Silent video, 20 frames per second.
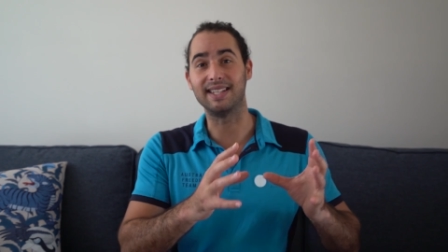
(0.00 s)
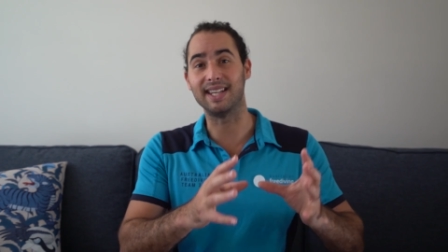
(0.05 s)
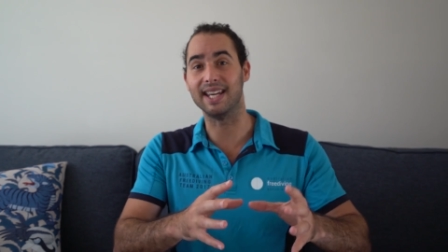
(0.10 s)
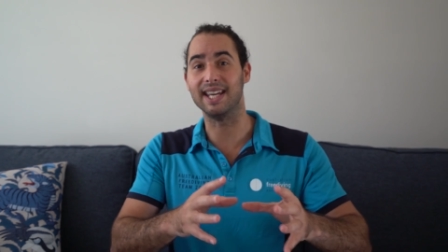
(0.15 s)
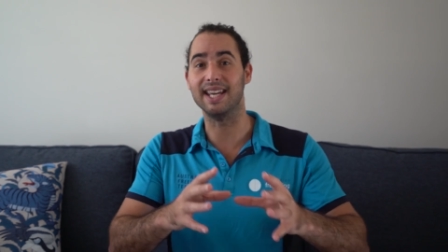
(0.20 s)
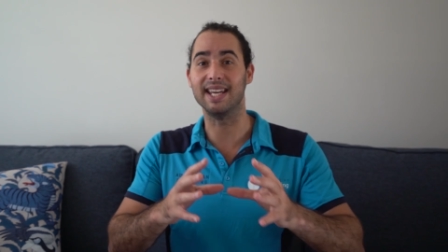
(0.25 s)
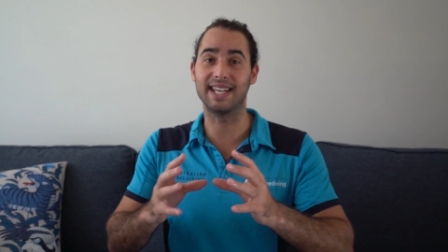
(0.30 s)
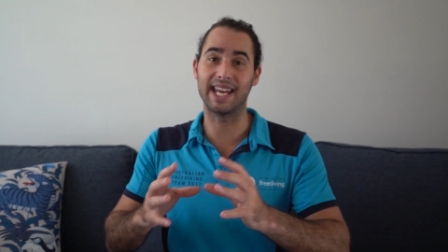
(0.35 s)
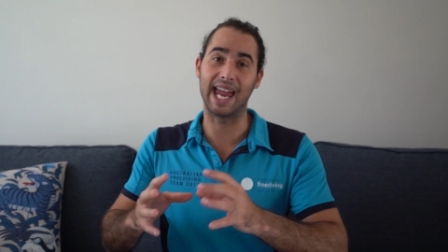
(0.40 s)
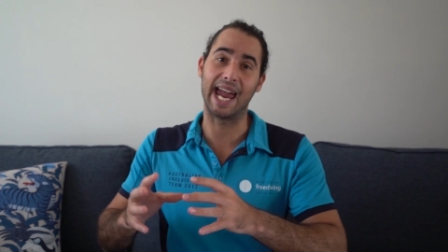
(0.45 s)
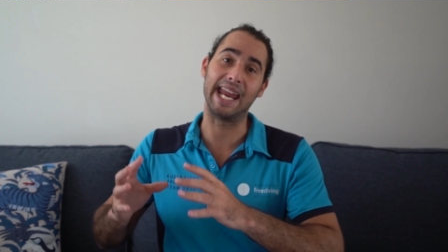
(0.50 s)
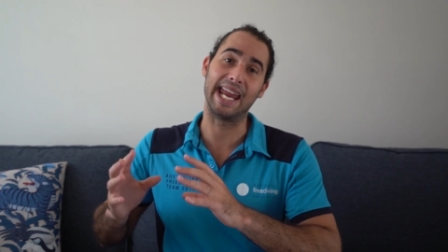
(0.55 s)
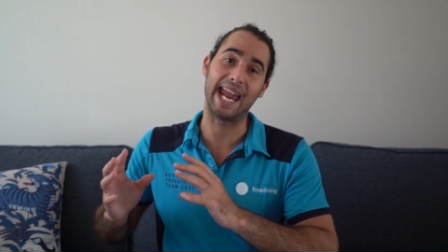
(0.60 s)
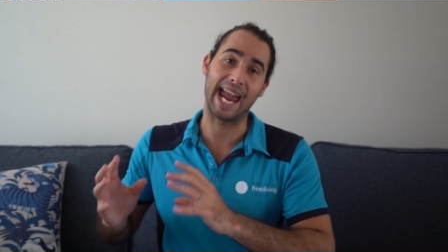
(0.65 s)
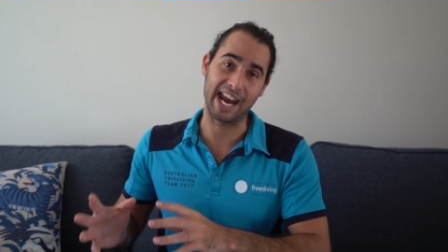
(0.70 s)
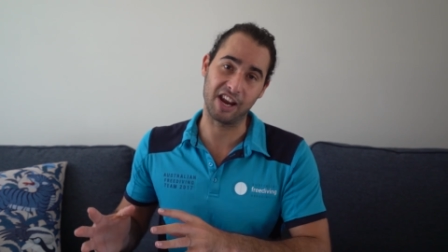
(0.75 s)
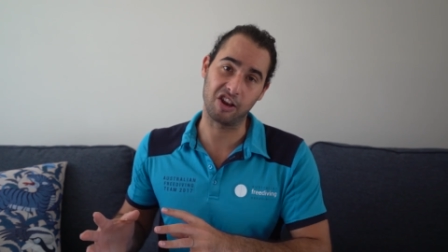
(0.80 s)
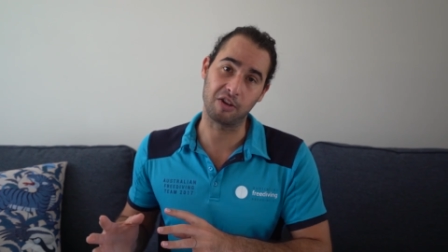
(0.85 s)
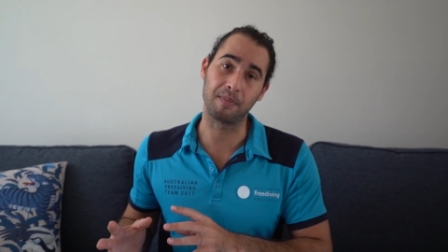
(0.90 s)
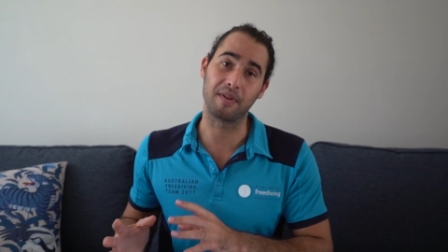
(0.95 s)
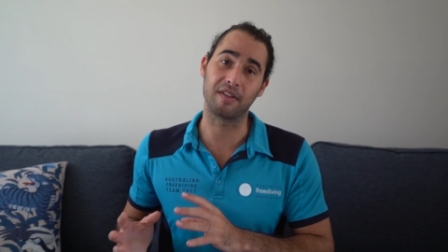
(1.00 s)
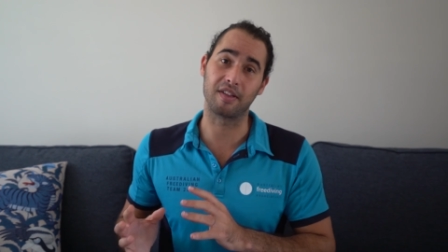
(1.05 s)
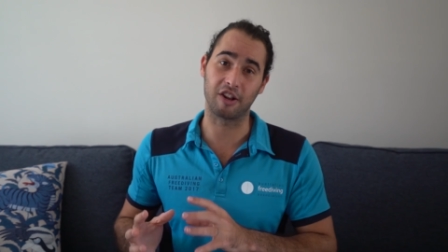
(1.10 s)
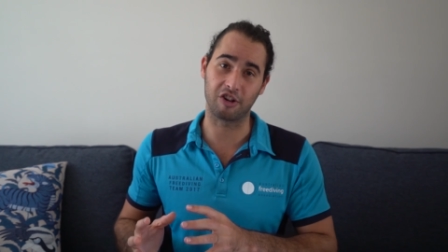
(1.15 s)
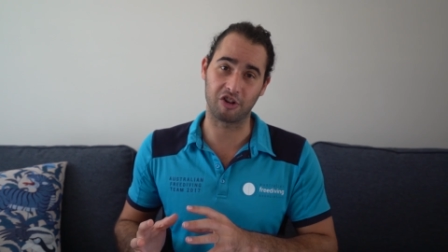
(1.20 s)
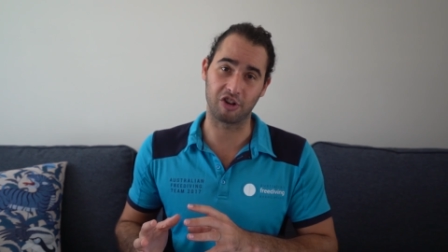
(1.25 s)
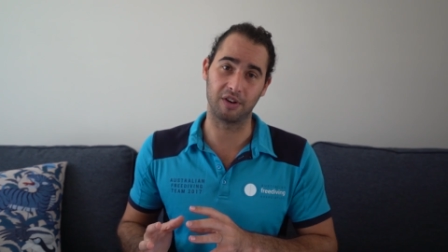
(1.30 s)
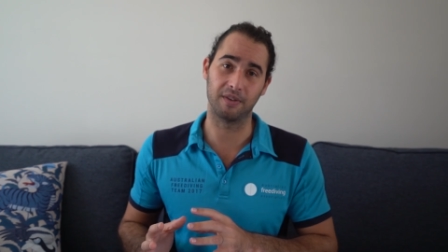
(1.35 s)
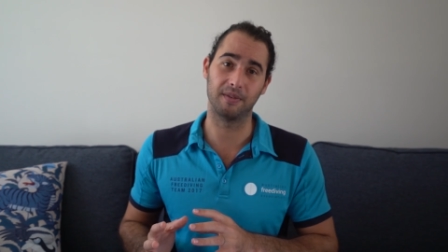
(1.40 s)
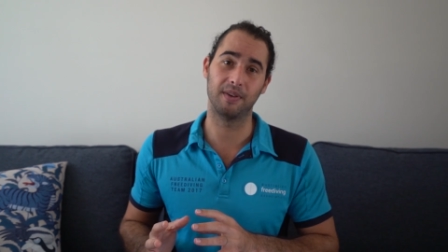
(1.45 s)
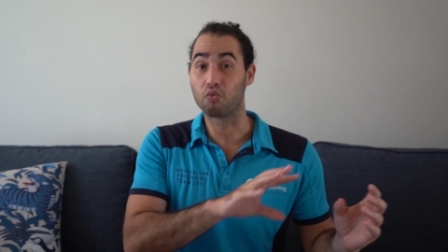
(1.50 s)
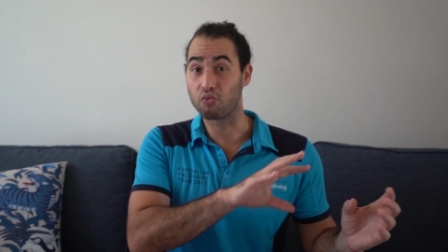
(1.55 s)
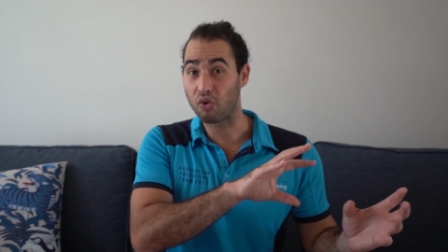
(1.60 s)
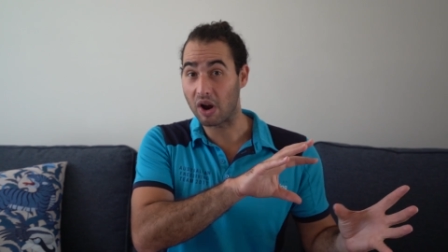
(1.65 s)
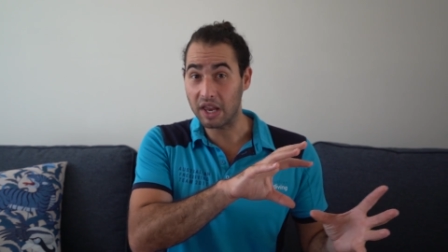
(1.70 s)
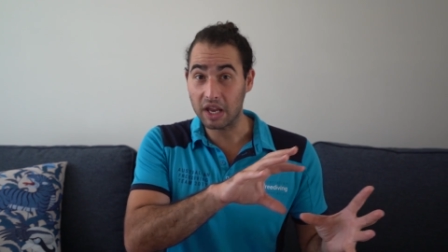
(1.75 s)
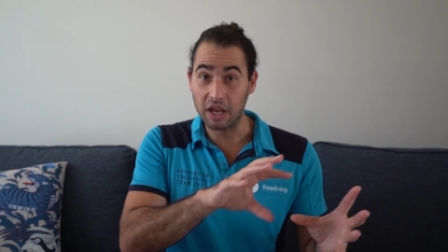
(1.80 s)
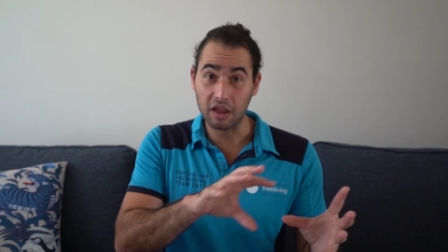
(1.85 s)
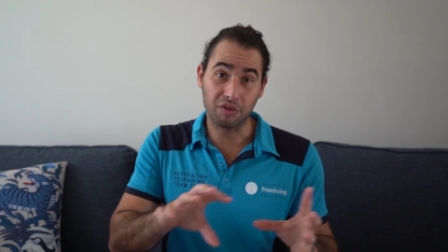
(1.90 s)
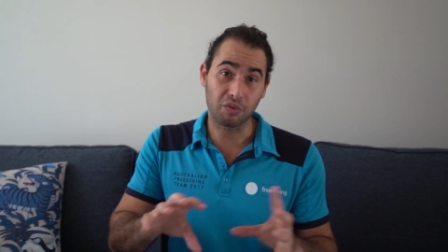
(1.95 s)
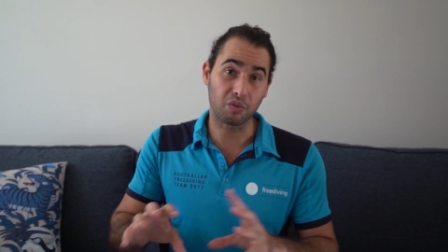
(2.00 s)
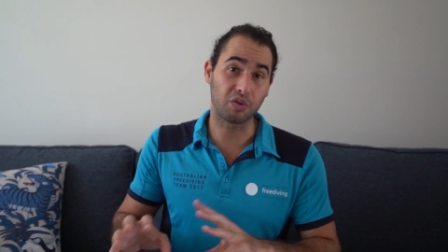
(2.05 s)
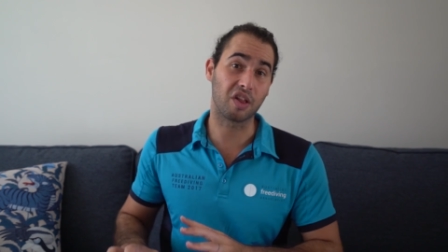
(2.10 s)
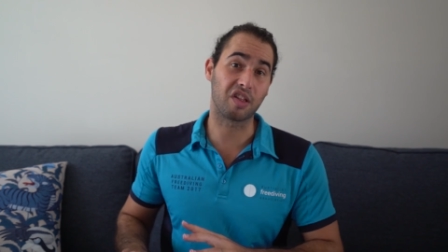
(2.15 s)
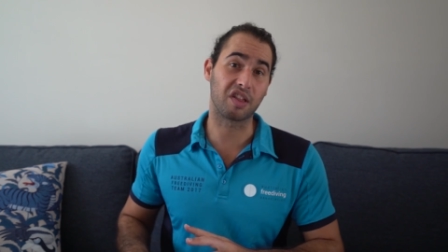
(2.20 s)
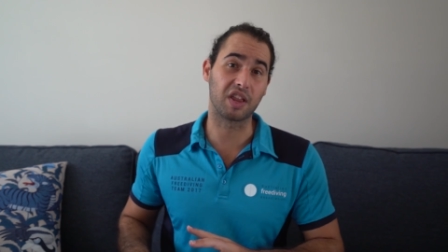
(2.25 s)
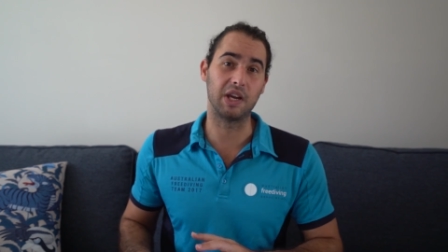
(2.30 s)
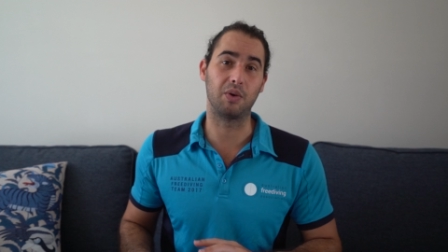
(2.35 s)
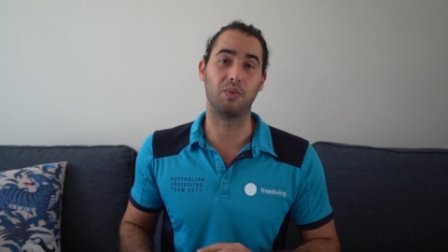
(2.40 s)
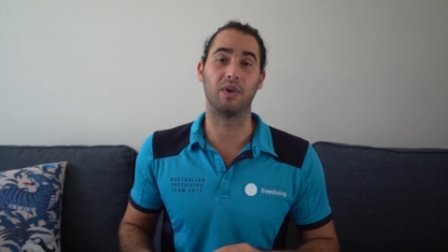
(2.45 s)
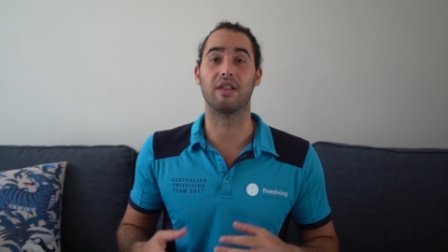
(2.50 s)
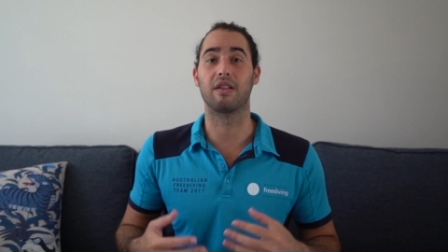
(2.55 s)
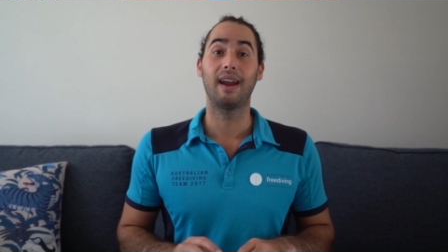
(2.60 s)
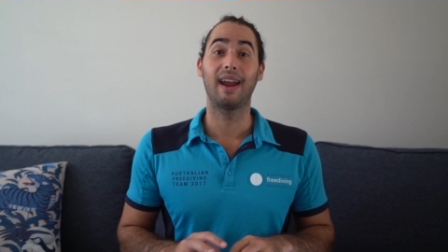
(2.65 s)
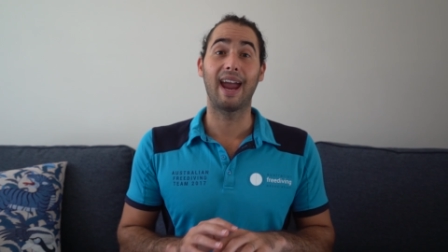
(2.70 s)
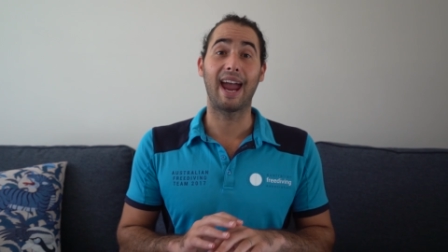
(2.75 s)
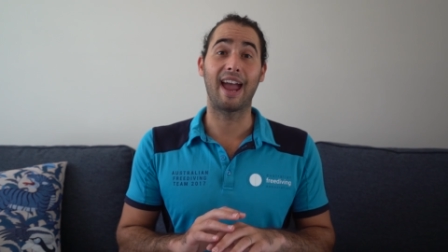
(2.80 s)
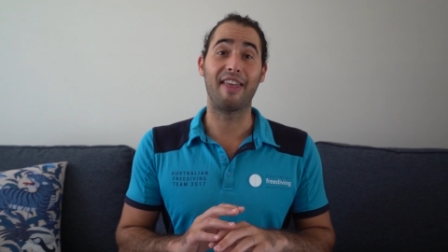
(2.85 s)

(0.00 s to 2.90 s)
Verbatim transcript: T, K, H position, running through the sequence.